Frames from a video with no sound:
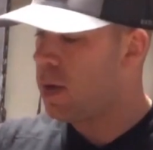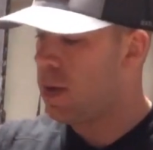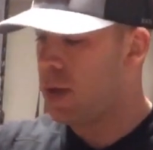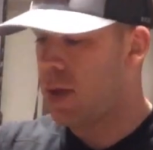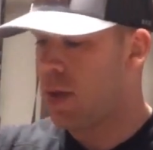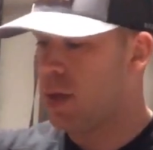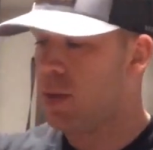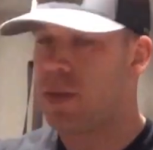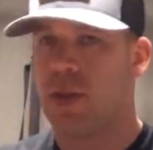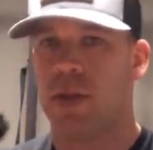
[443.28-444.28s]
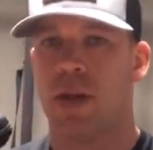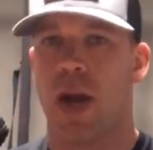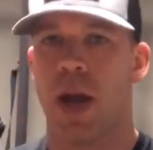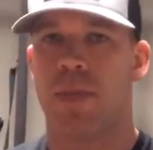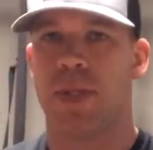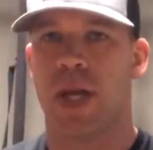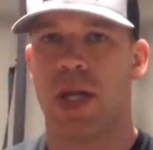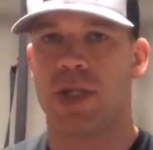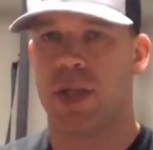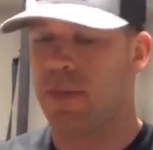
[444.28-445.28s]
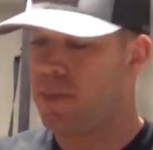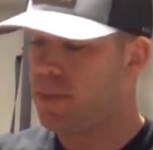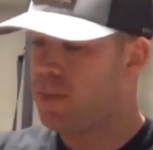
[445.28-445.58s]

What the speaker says: And then eye protection.